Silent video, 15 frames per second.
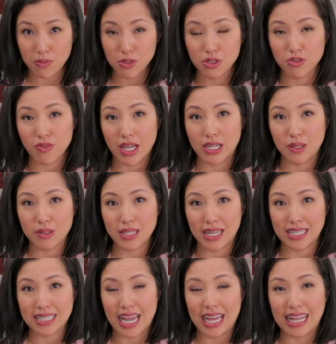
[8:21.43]
able to find
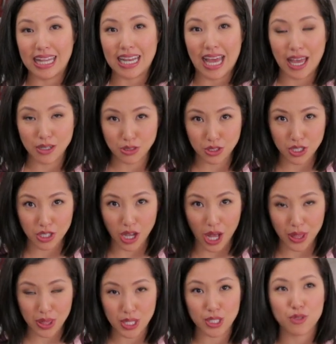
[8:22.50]
outside of Thailand. I actually
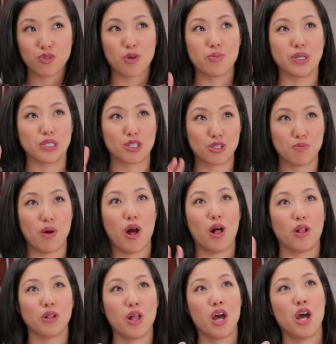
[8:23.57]
got this from a
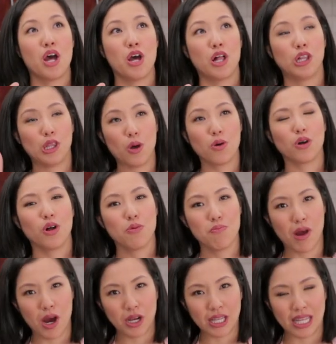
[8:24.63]
small local
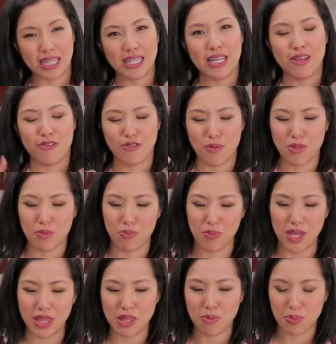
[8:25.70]
market
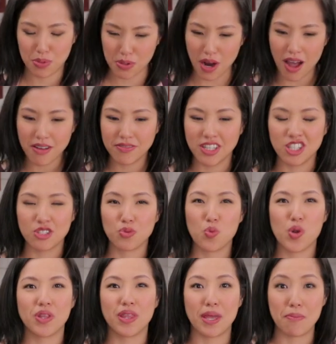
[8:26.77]
in the province
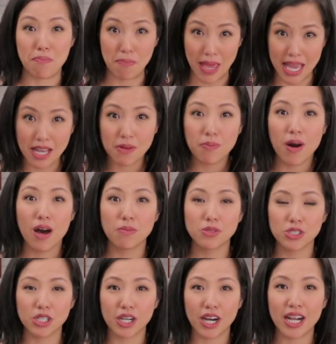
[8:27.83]
where they make palm
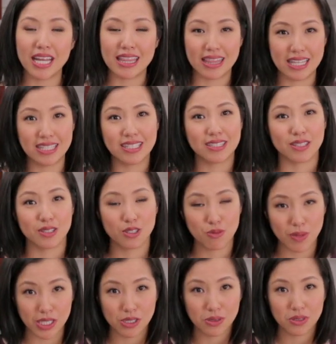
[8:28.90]
sugar. And this is a
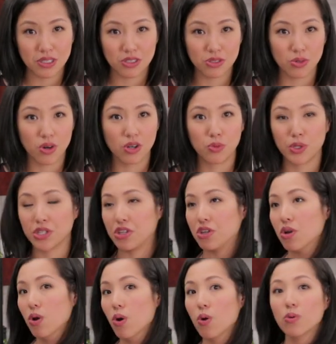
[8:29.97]
specialty store where
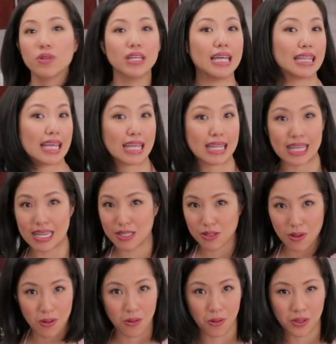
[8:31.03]
the only thing they
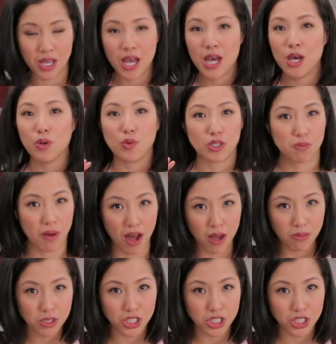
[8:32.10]
sold was palm